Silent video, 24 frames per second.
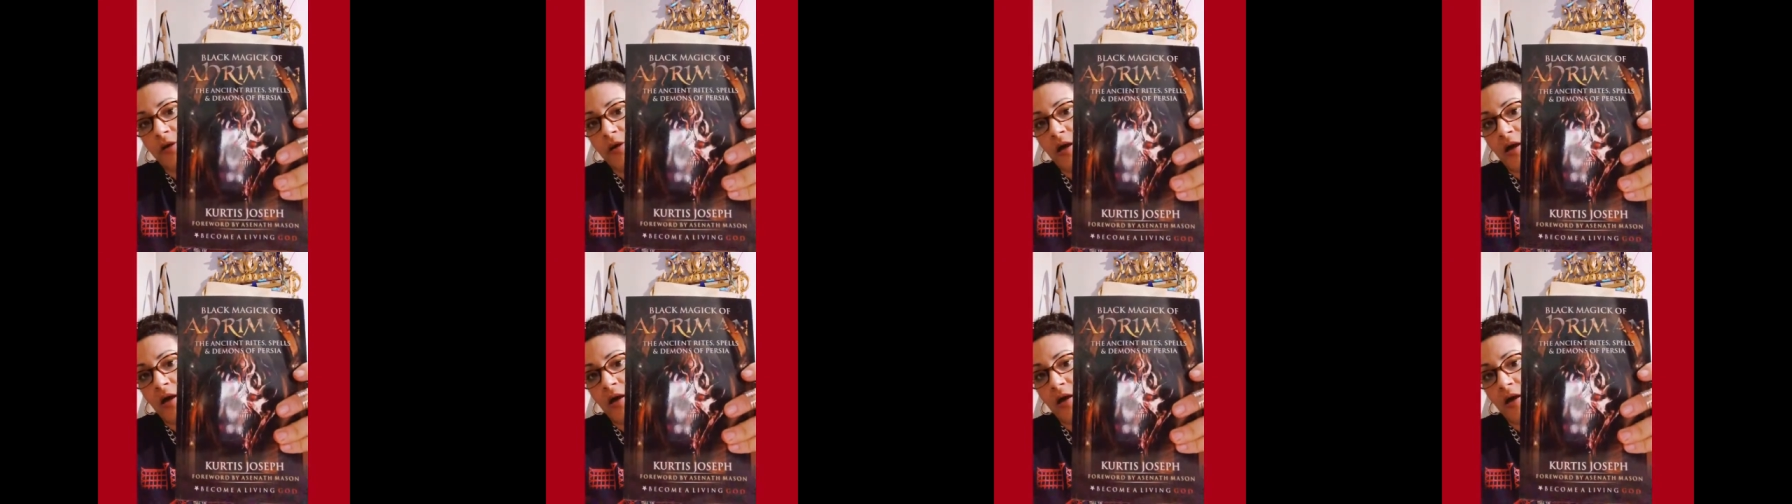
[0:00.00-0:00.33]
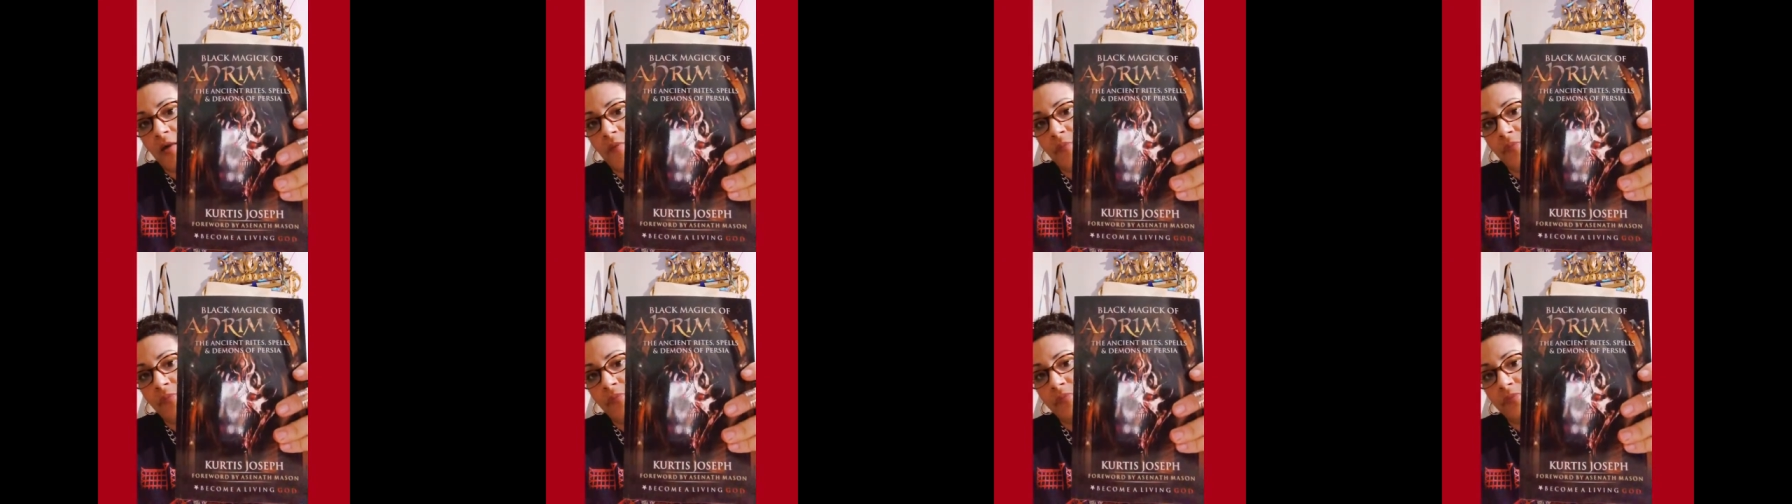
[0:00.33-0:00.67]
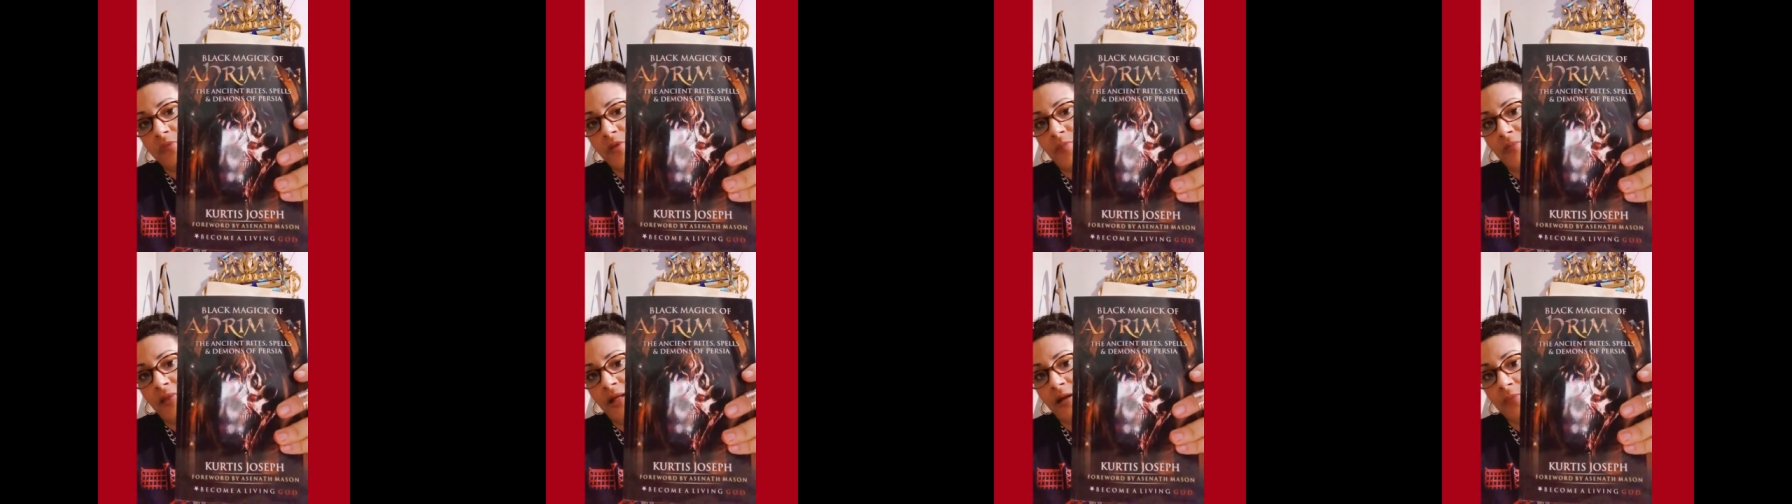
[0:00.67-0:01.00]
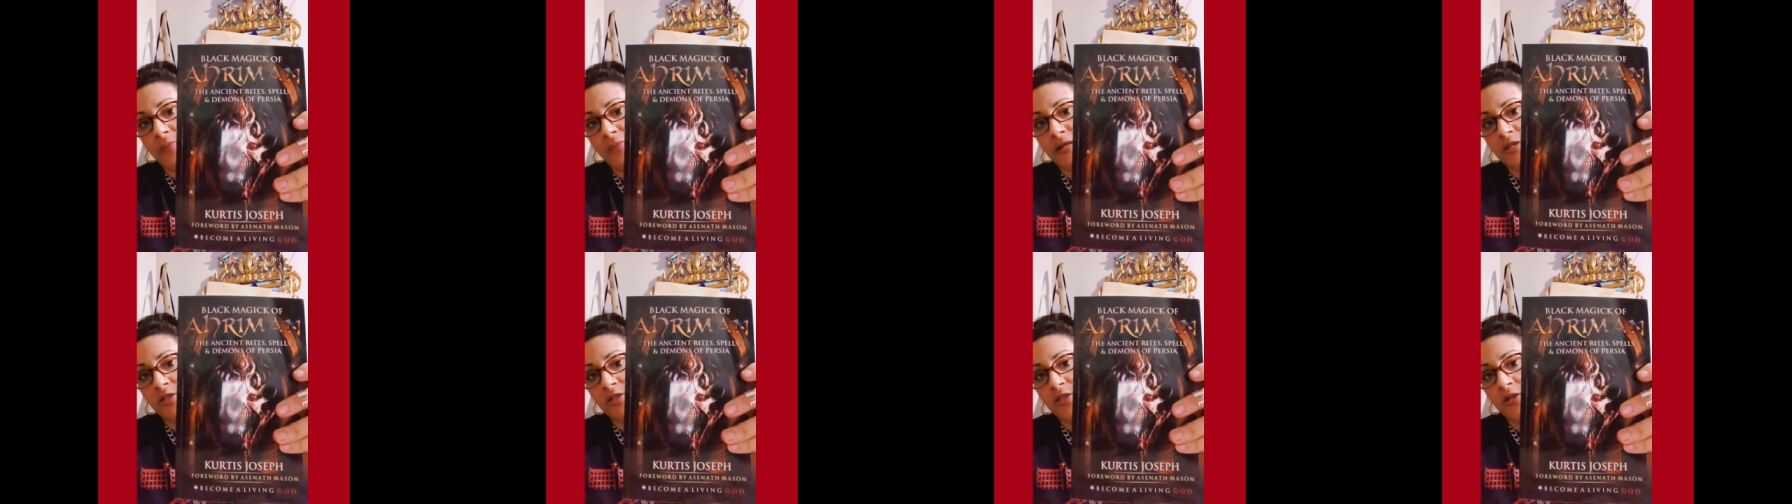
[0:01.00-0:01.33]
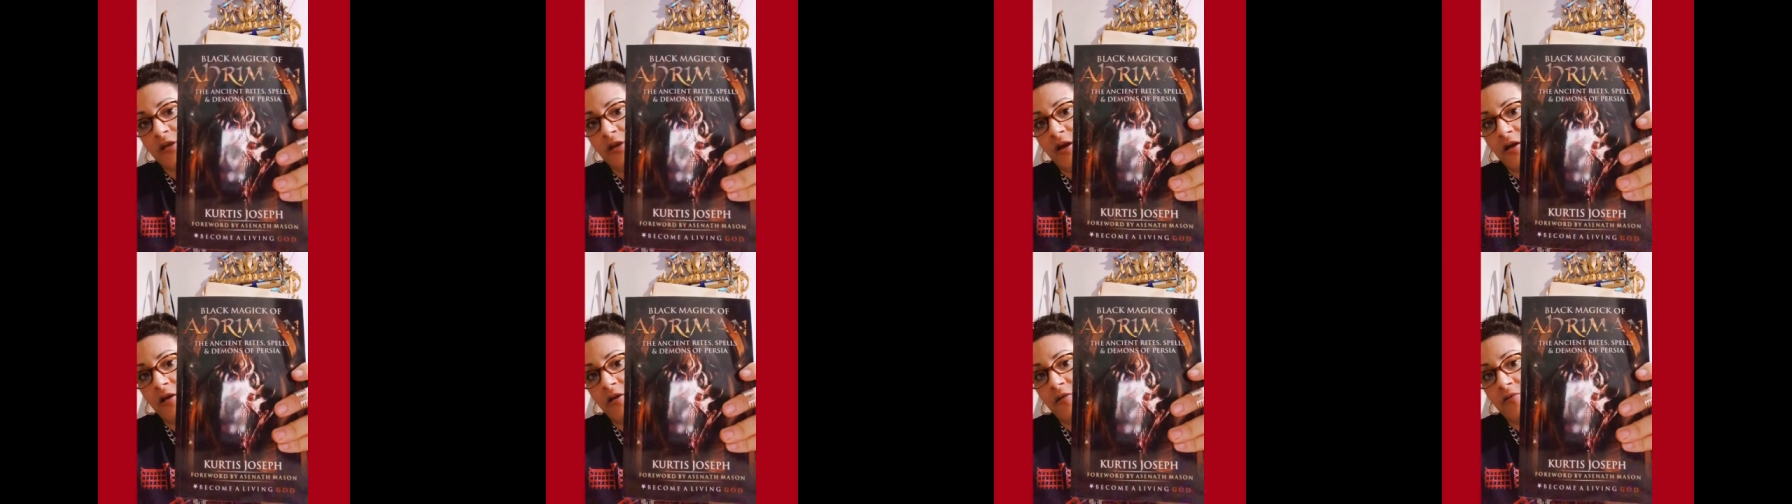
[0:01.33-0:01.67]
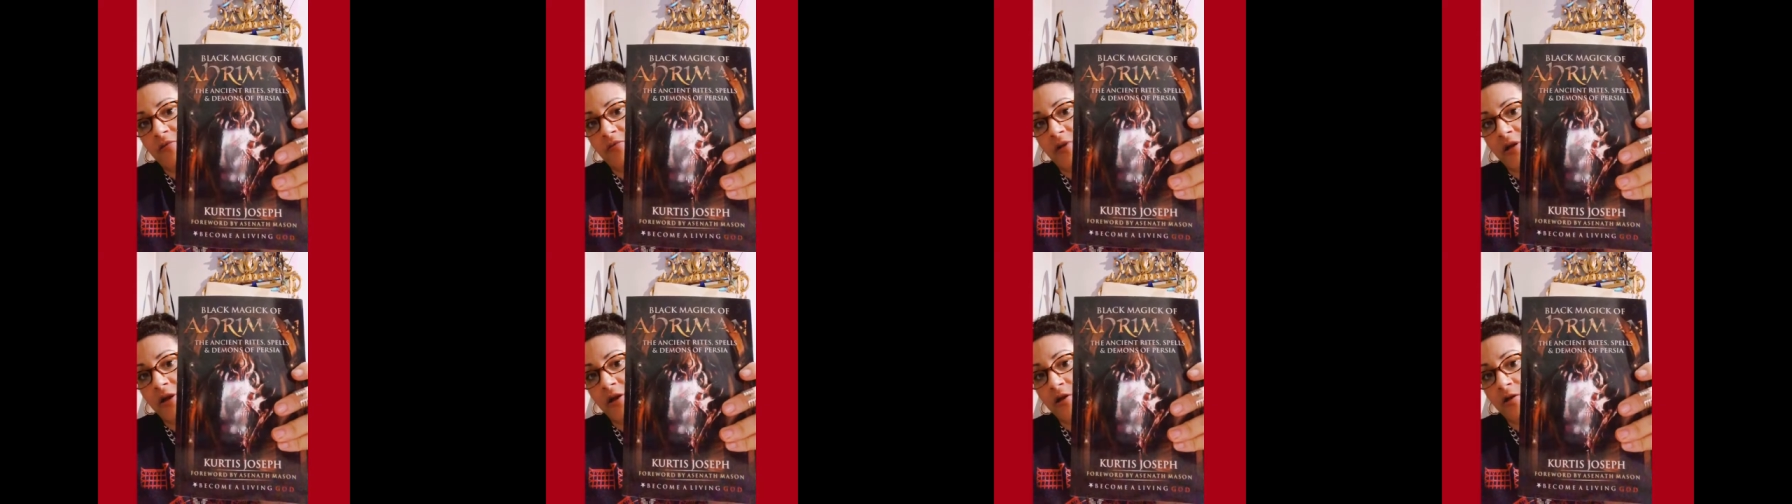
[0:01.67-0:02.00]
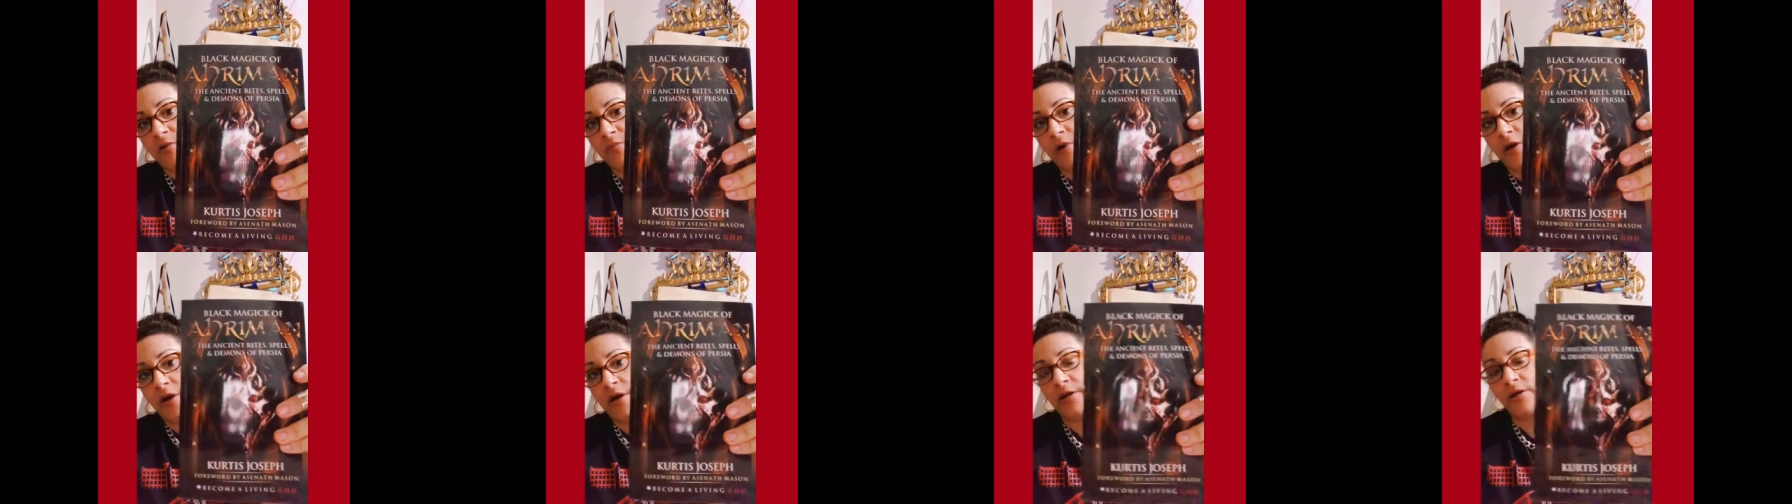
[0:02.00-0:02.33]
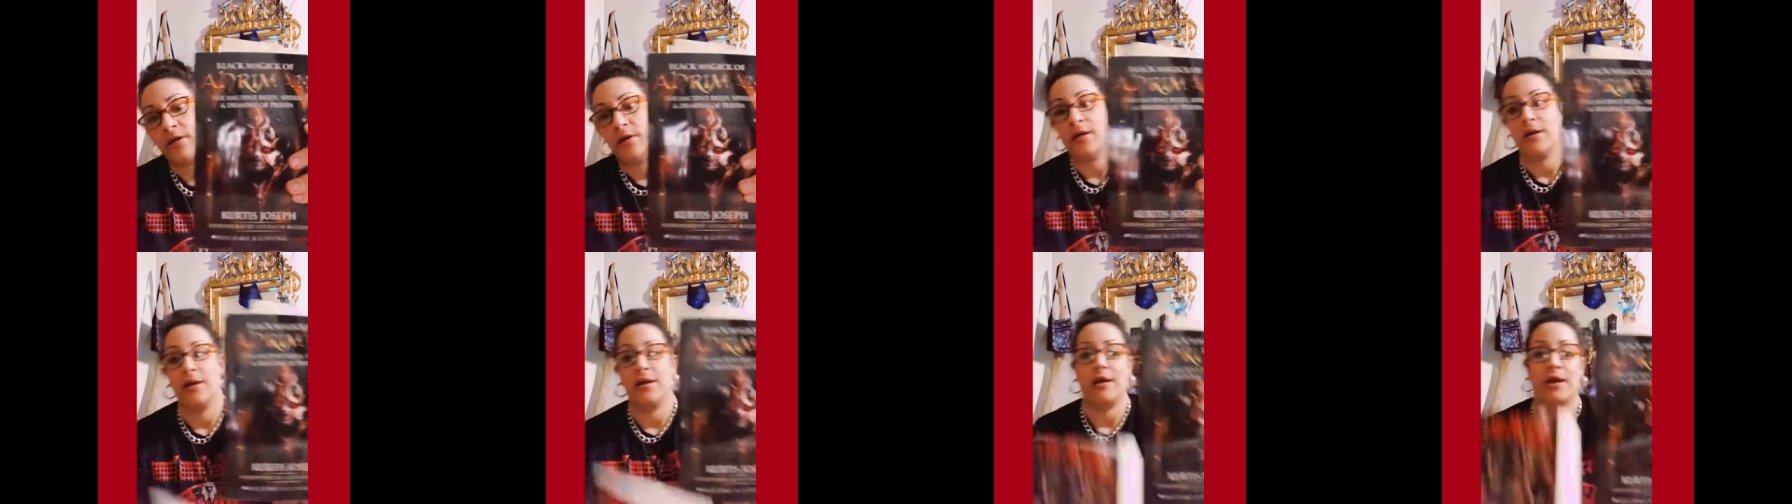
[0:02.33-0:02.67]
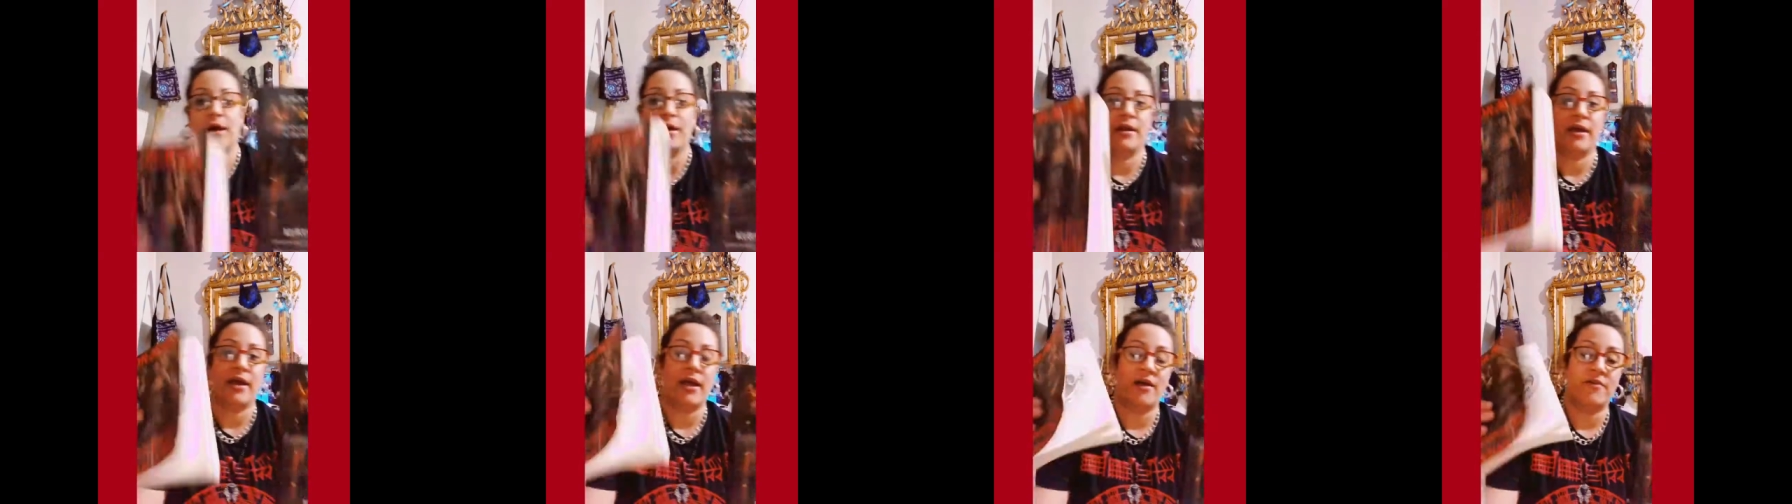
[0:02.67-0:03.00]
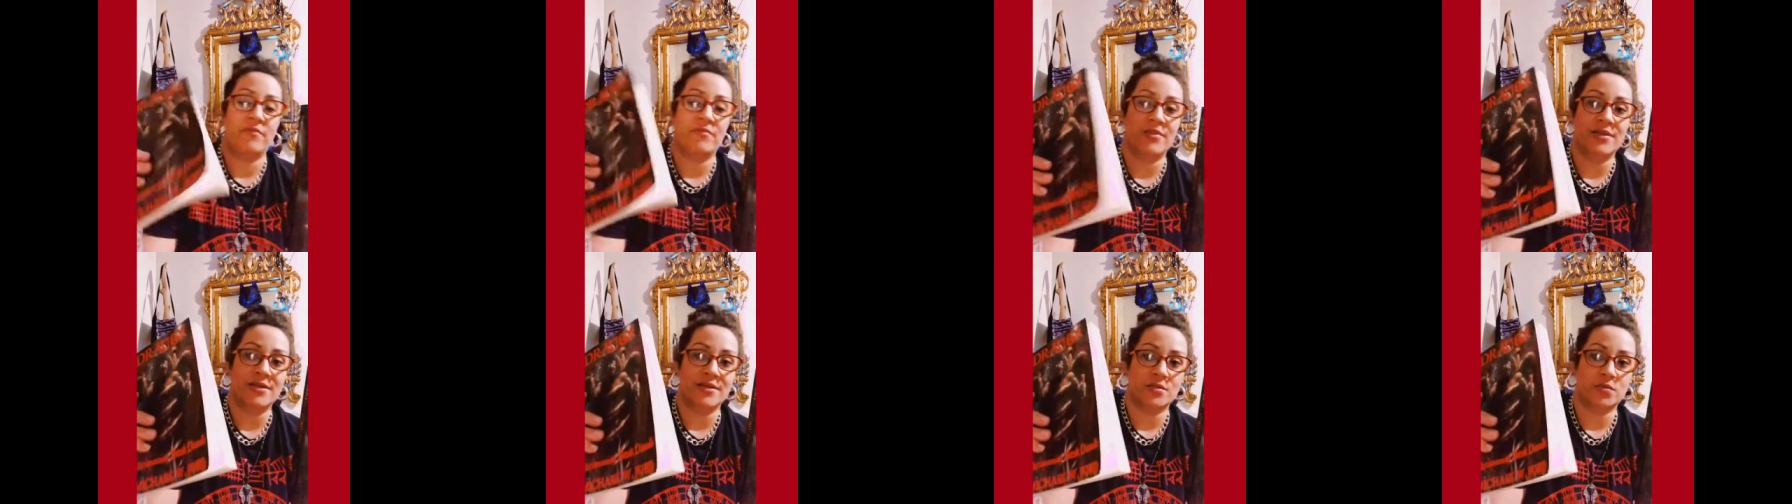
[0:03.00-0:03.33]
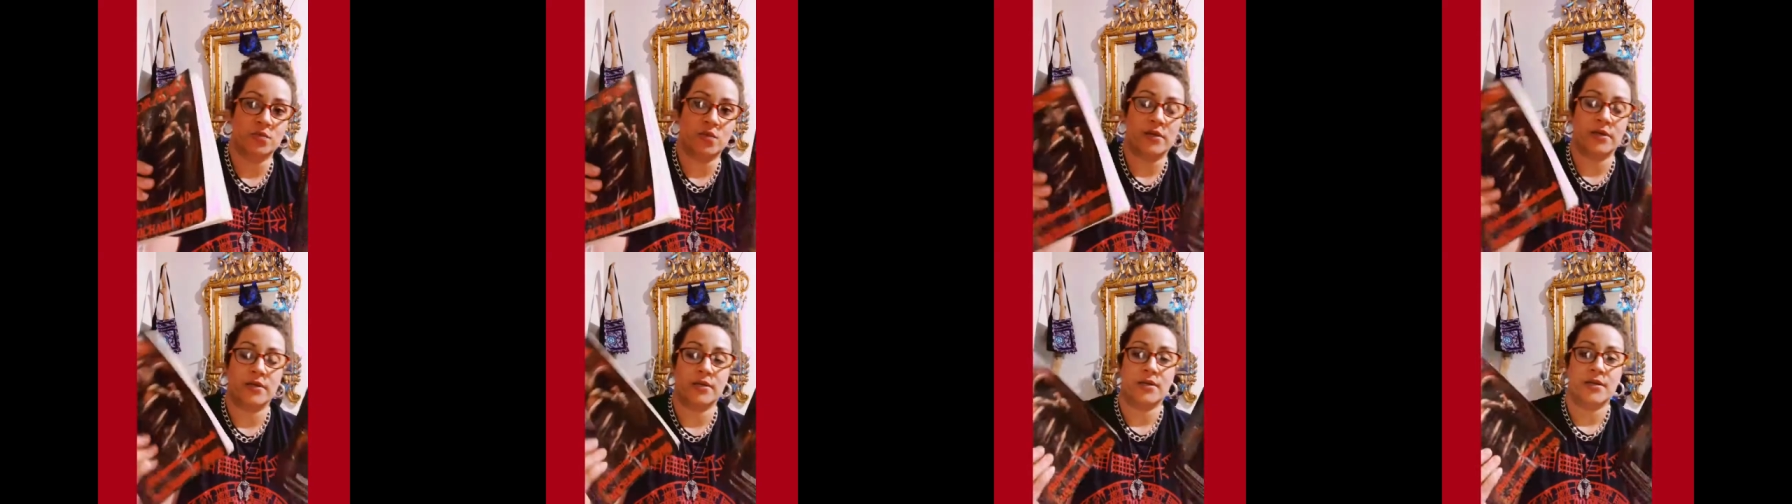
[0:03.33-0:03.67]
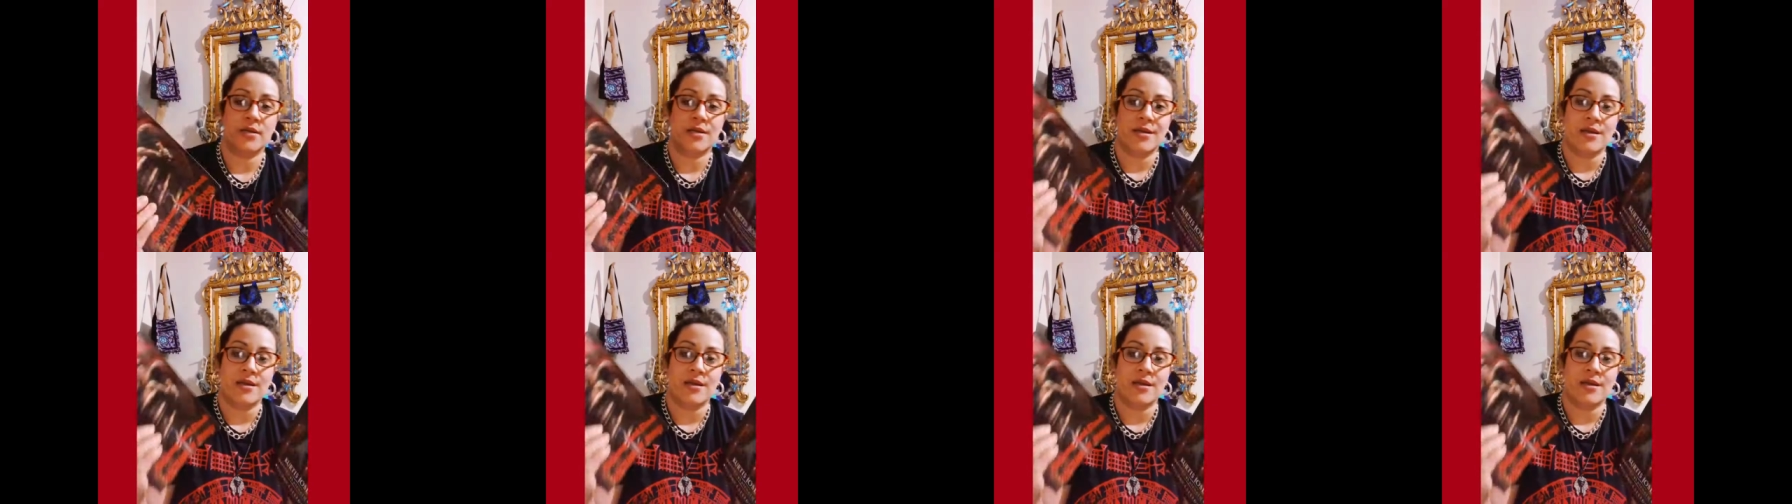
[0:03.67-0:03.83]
um, the Black Magic of Ahriman, and I have this one.